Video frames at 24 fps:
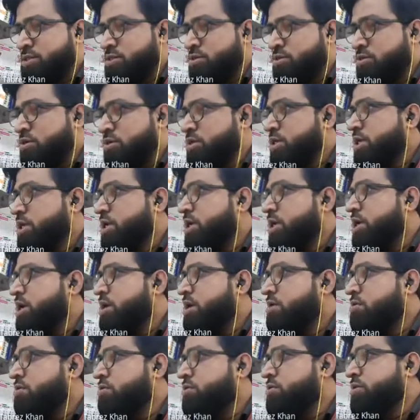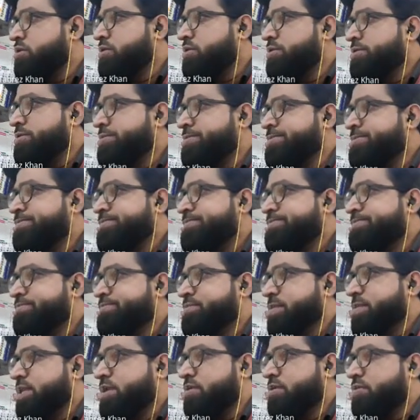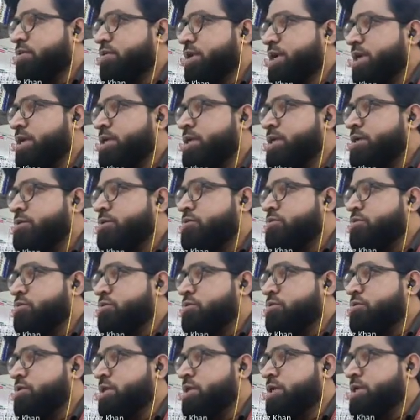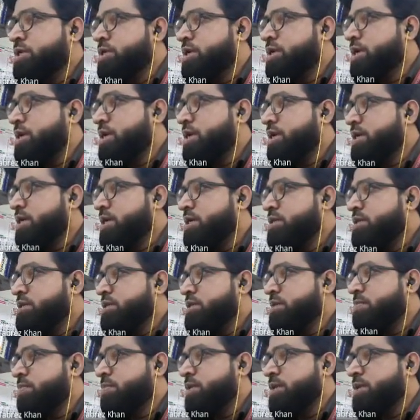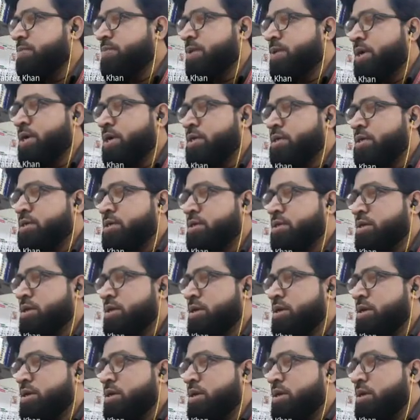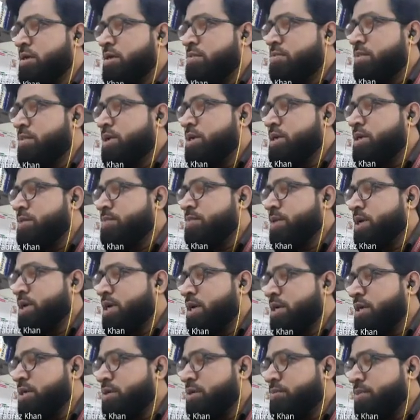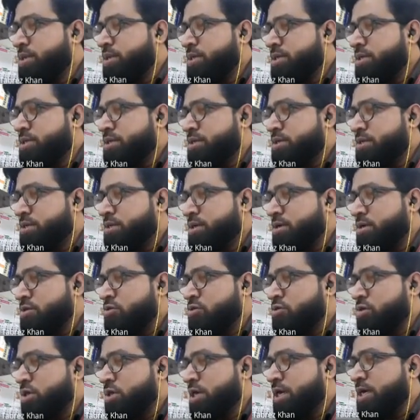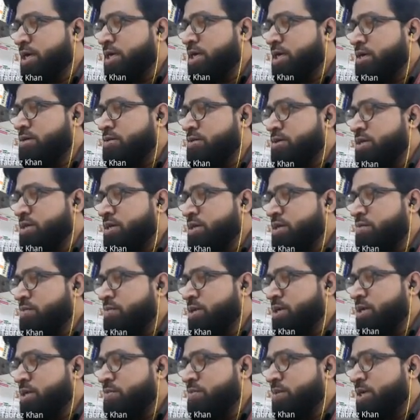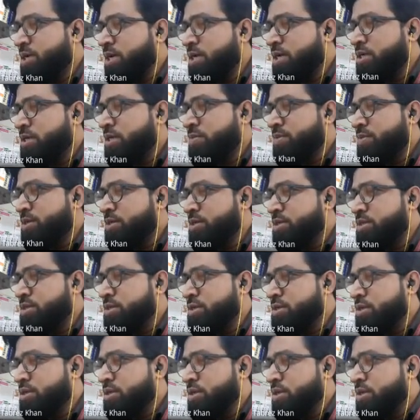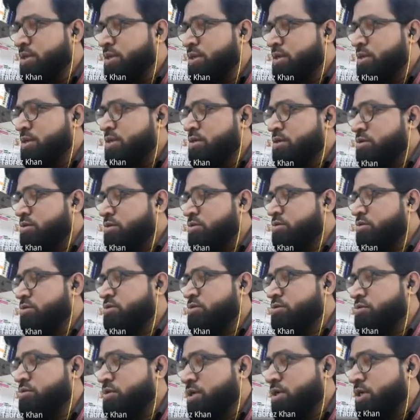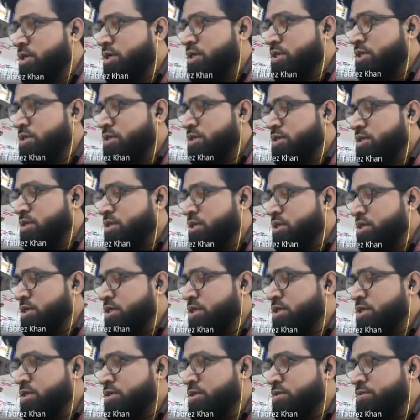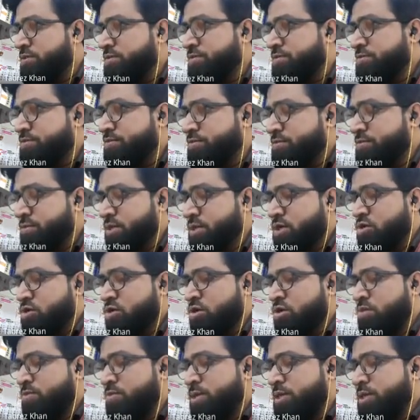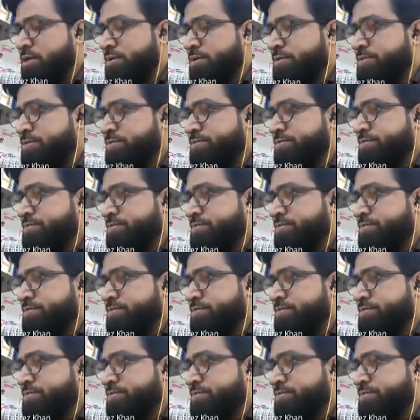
is not allowed. What I need to do then, I can simply pass multiple argument. Oh, sorry, I can return multiple argument. So I can say comma,